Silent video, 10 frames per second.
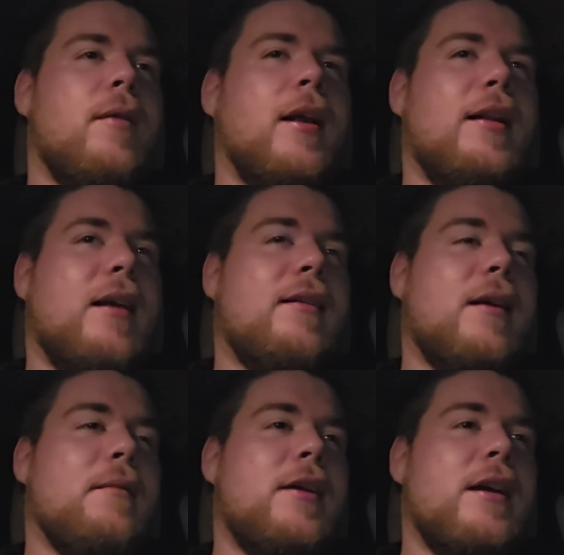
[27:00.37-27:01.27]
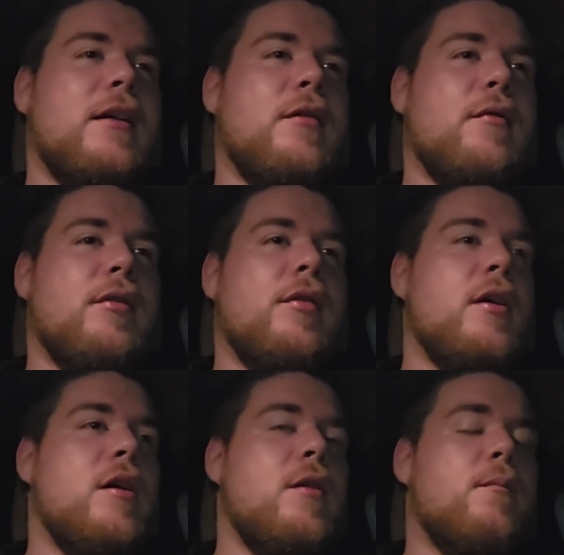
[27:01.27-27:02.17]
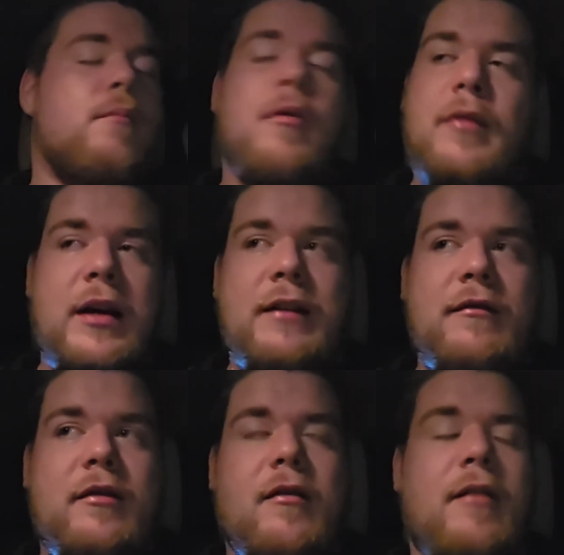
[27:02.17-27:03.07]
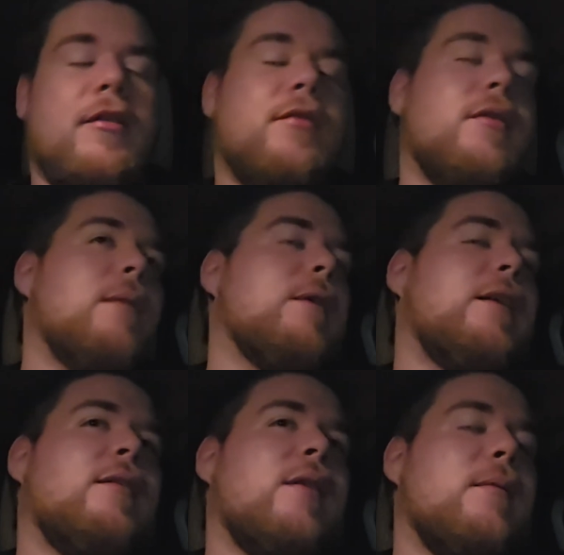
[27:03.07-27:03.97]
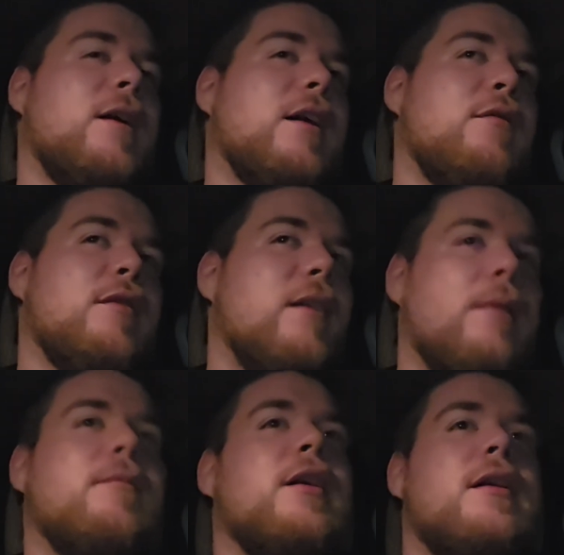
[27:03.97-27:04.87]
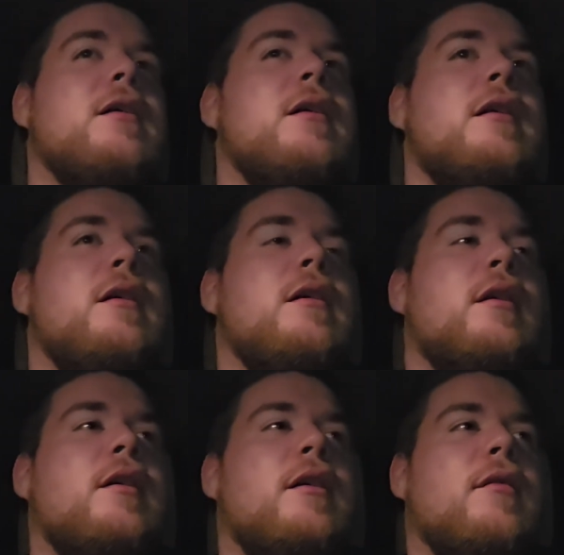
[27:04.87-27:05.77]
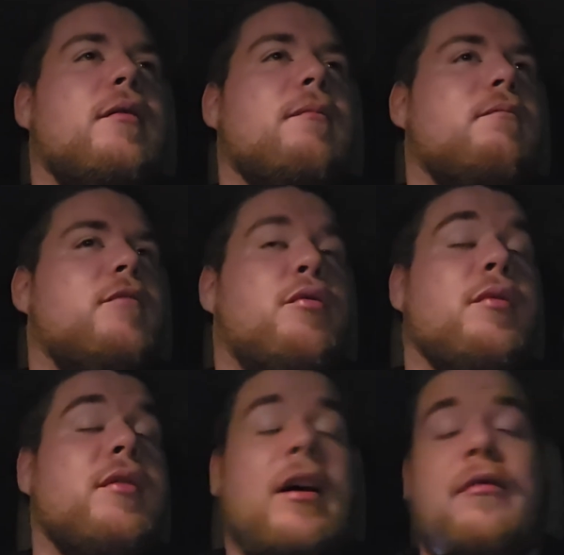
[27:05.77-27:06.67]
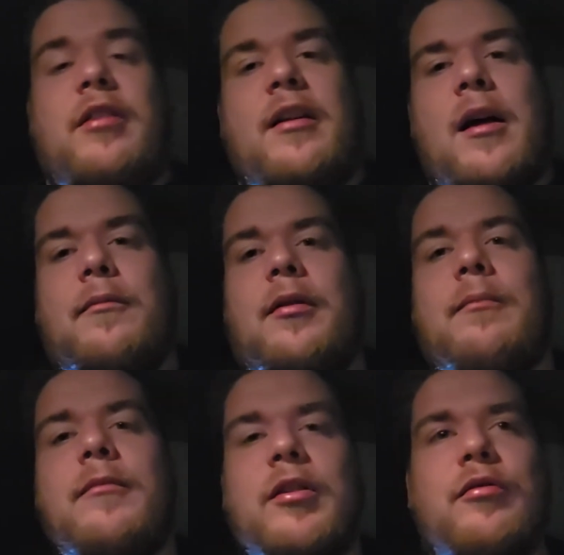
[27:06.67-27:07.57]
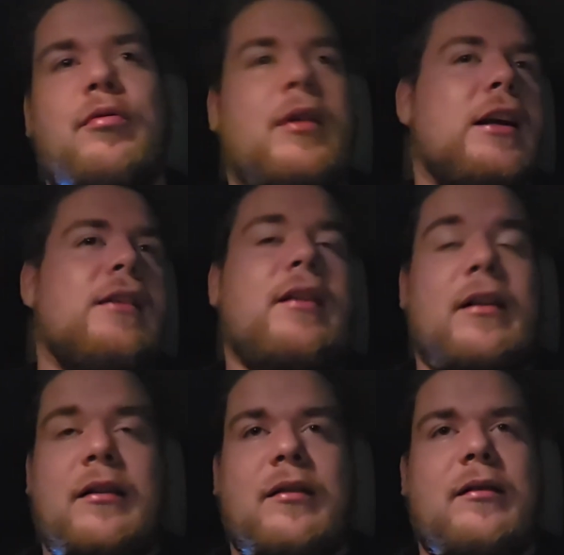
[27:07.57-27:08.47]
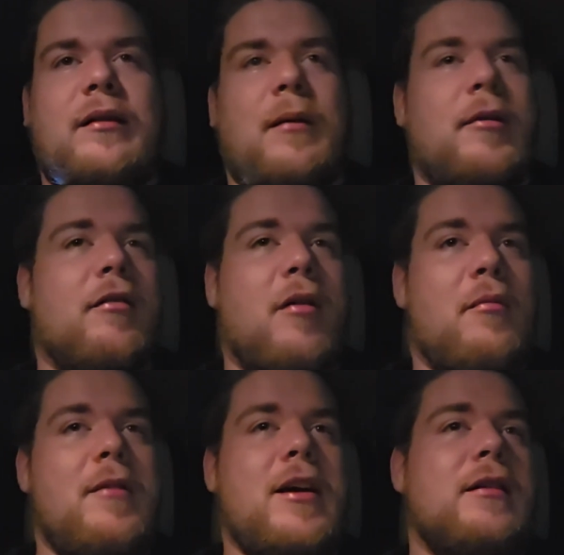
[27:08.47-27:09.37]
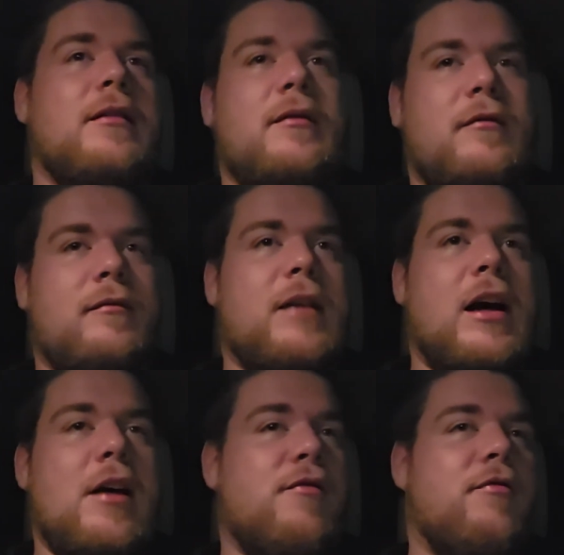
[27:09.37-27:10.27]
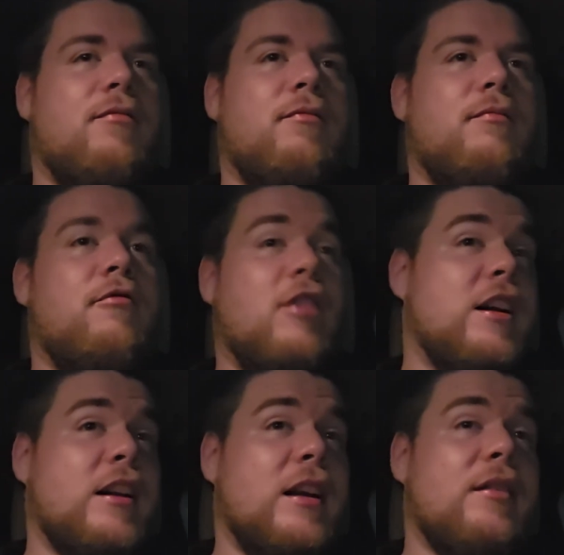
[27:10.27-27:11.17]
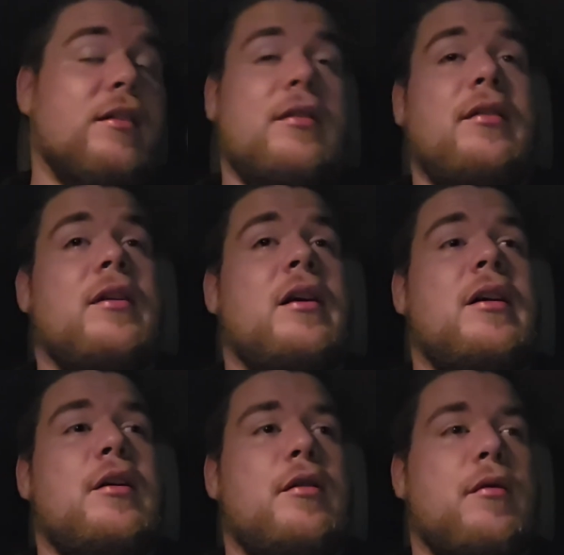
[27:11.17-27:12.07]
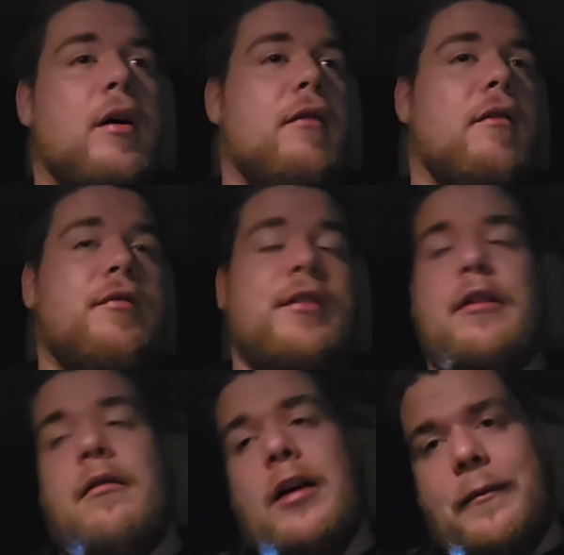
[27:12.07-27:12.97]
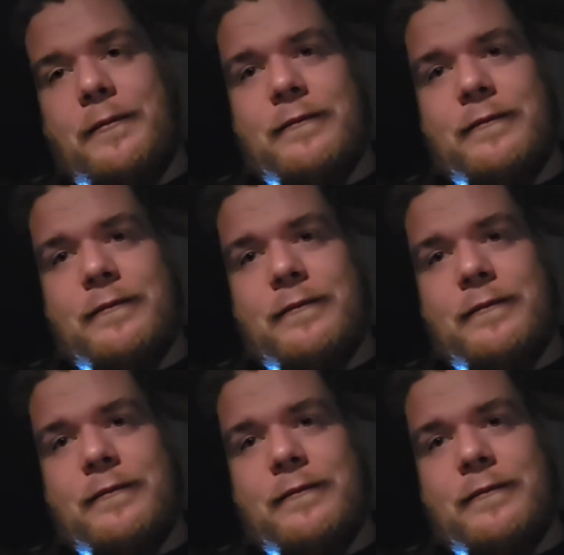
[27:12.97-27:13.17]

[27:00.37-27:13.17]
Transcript: I'm not that same kid who was bullied relentlessly. I'm not the same kid who attempted suicide 3 times. I'm 26. I'm a grown man. I have 3 nieces who I love dearly.